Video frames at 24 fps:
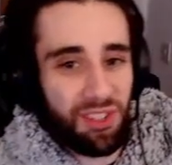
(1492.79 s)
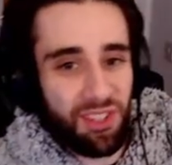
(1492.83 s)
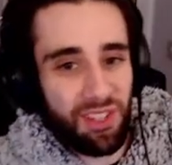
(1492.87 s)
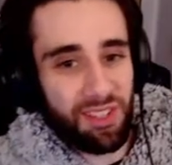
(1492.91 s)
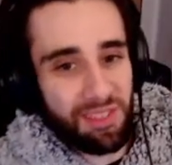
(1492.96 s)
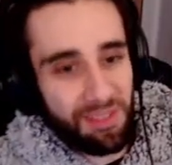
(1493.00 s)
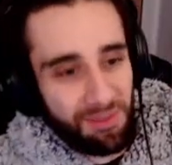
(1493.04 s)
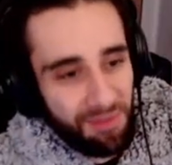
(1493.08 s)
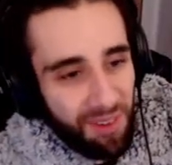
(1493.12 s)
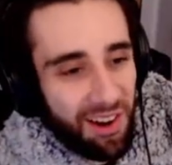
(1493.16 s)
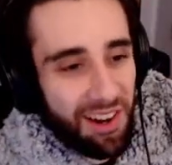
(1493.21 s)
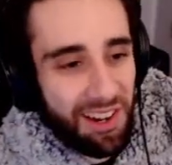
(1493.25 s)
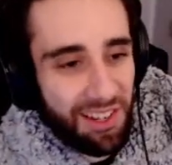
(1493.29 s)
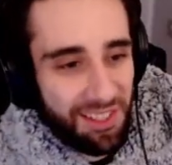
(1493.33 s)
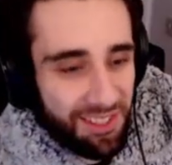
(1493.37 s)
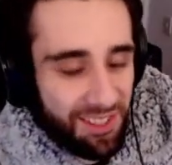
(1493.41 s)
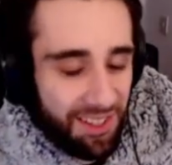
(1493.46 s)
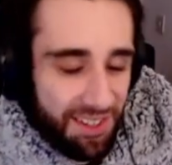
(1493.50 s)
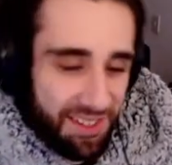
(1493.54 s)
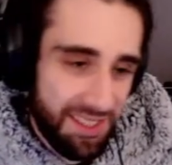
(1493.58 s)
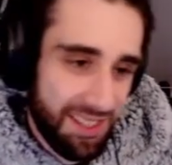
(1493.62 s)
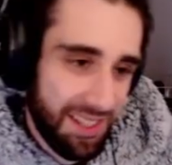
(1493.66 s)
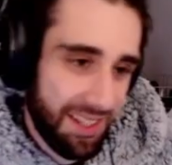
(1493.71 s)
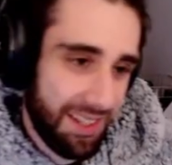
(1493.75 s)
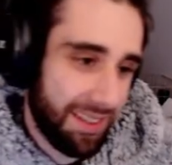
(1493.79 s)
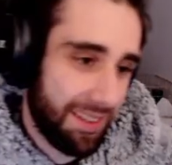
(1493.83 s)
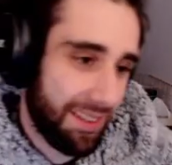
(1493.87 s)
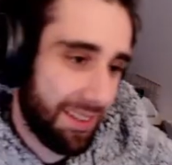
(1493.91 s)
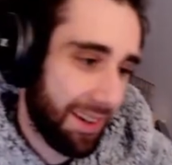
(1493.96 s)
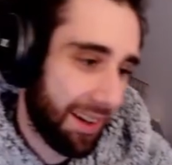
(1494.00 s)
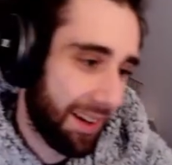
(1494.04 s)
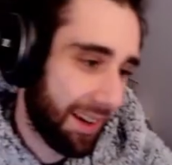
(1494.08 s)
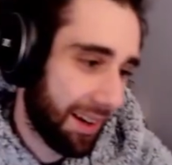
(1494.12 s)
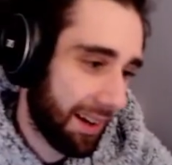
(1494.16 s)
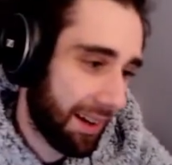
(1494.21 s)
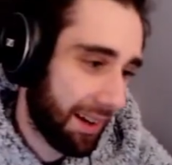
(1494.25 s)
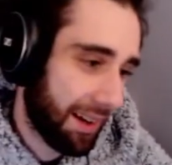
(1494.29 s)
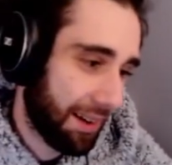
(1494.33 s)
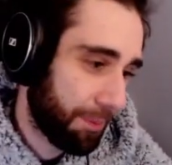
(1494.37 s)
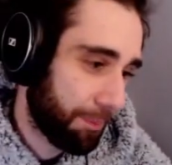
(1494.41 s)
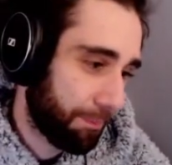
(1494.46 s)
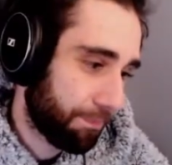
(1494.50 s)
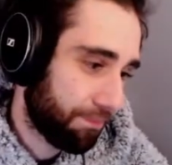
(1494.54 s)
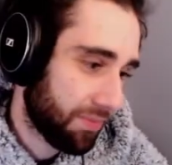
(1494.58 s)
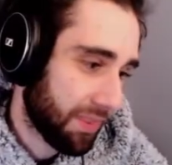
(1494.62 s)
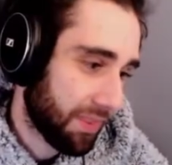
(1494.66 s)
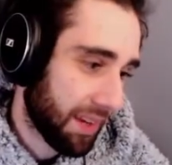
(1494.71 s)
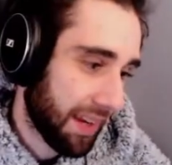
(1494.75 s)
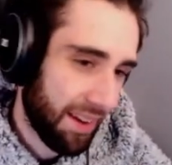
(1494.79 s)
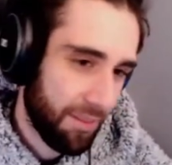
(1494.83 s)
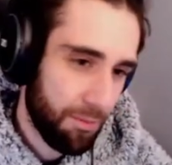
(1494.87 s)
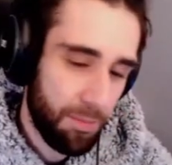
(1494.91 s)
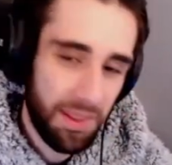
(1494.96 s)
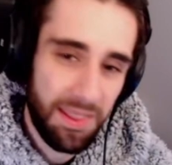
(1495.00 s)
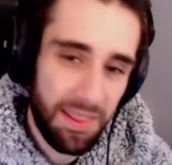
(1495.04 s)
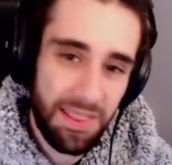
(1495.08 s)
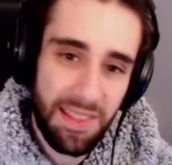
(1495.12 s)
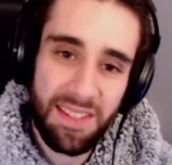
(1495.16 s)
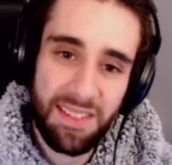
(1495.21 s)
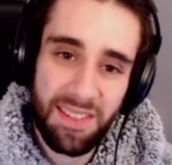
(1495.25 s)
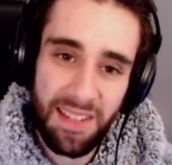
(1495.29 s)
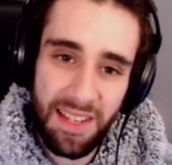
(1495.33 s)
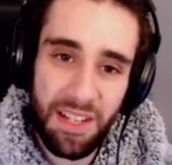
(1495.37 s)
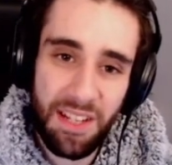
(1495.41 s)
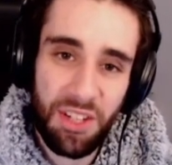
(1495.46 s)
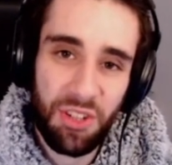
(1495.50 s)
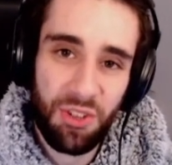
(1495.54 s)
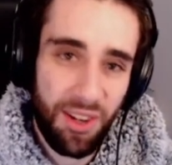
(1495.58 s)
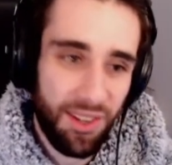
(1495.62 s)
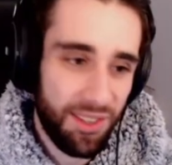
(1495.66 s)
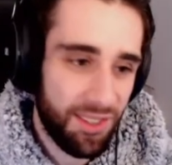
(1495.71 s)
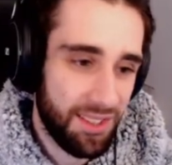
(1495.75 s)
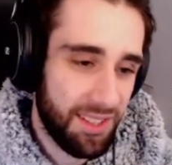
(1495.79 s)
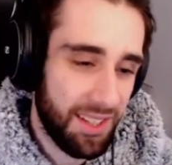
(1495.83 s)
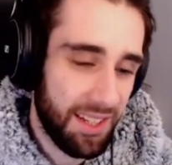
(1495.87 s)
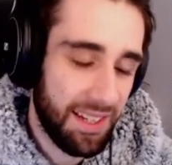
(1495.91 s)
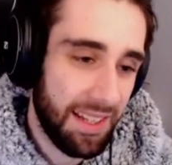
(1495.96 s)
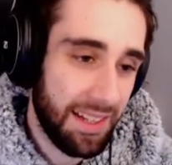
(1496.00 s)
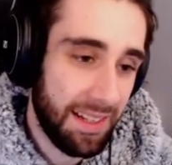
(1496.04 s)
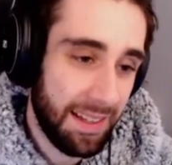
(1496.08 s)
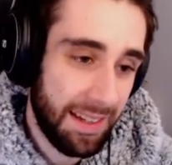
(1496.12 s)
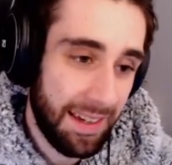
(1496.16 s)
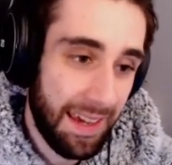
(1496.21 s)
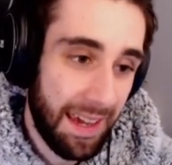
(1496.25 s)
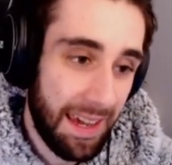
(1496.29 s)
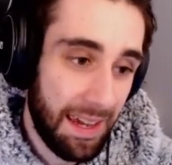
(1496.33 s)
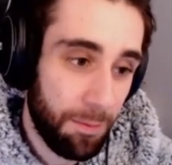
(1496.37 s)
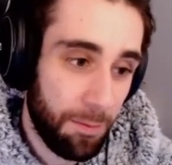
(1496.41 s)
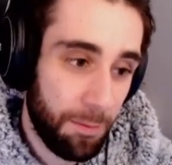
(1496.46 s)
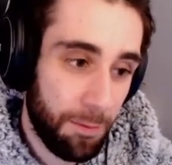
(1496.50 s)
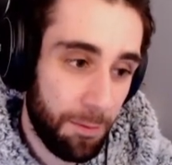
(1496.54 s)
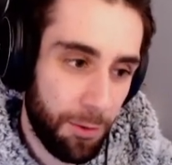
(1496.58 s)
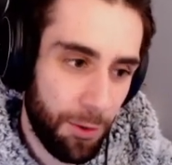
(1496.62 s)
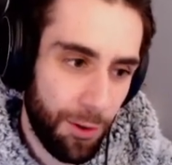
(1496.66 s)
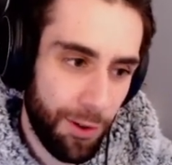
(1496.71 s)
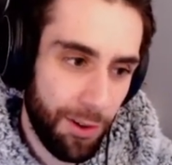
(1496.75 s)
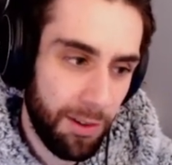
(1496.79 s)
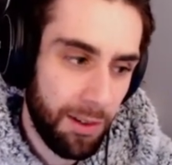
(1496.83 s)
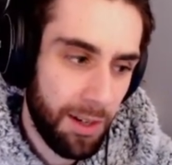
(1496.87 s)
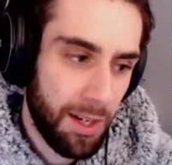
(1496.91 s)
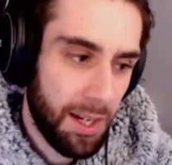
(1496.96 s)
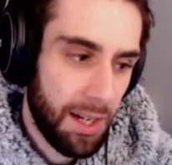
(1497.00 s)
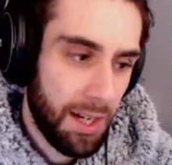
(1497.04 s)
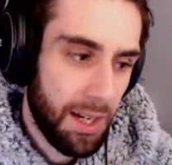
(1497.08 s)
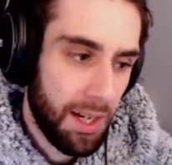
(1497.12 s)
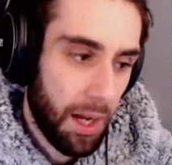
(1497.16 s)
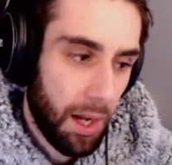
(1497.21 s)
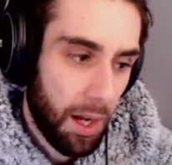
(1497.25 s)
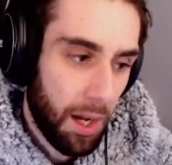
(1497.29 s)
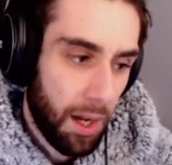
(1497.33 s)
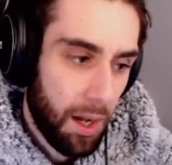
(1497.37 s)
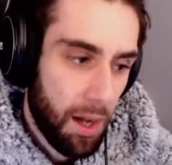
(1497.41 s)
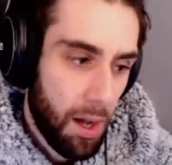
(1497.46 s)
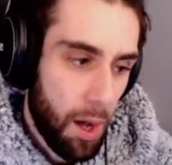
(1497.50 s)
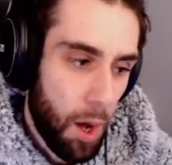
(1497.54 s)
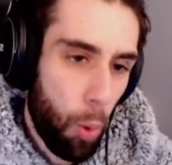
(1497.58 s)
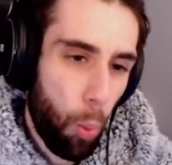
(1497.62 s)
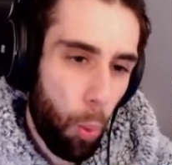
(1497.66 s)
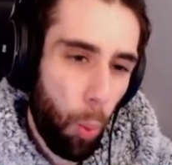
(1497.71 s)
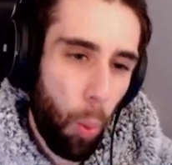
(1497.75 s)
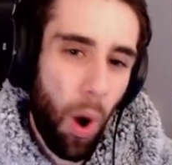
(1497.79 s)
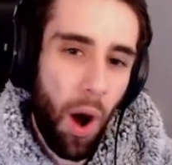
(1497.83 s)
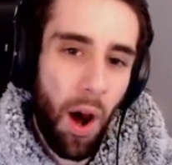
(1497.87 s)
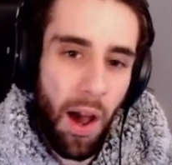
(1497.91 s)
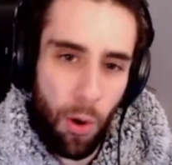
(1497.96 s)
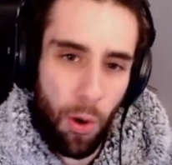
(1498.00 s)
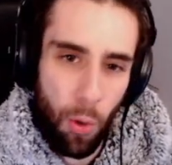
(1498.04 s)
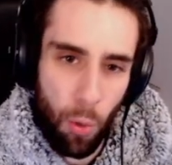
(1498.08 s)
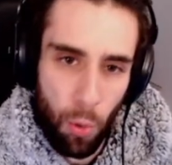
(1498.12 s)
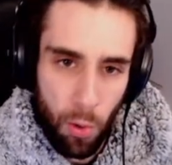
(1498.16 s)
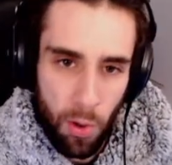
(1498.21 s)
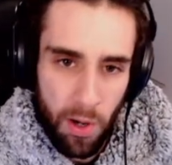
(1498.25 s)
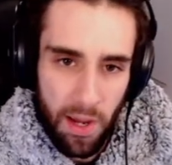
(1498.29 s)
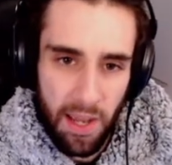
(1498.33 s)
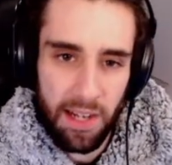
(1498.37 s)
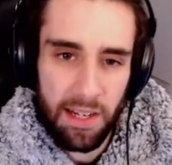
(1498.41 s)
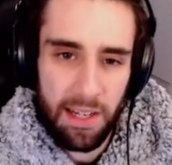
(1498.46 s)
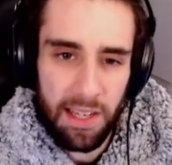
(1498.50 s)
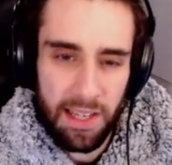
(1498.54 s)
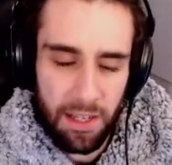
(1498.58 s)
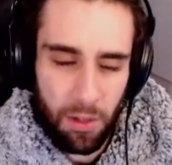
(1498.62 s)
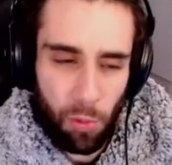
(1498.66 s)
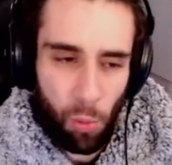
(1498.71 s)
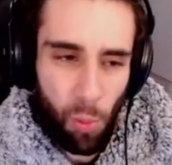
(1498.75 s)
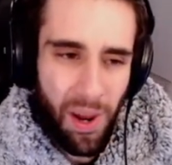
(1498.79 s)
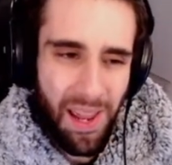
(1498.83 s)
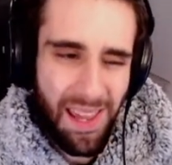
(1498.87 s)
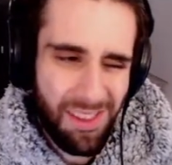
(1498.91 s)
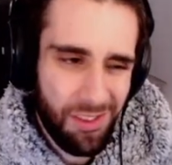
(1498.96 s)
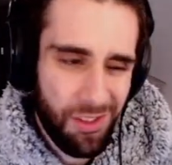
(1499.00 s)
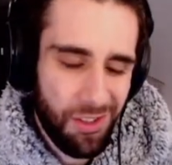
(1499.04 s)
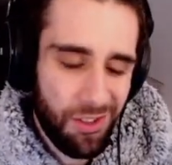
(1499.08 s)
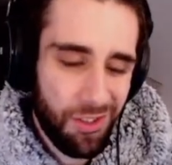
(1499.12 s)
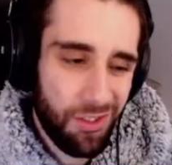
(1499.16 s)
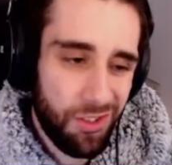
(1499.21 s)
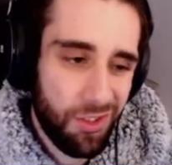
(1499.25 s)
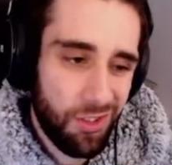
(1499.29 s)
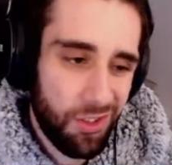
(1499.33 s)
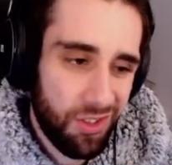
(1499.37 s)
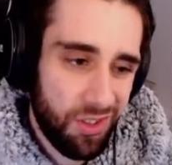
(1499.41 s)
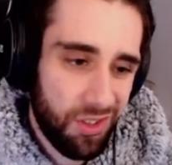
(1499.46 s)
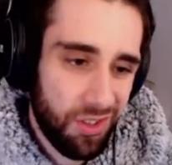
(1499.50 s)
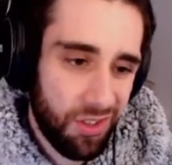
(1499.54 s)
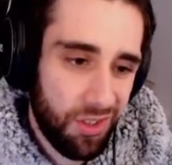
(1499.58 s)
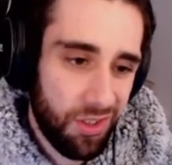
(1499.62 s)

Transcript: It's very exciting. I haven't been this interested in a game for a while in a way that's,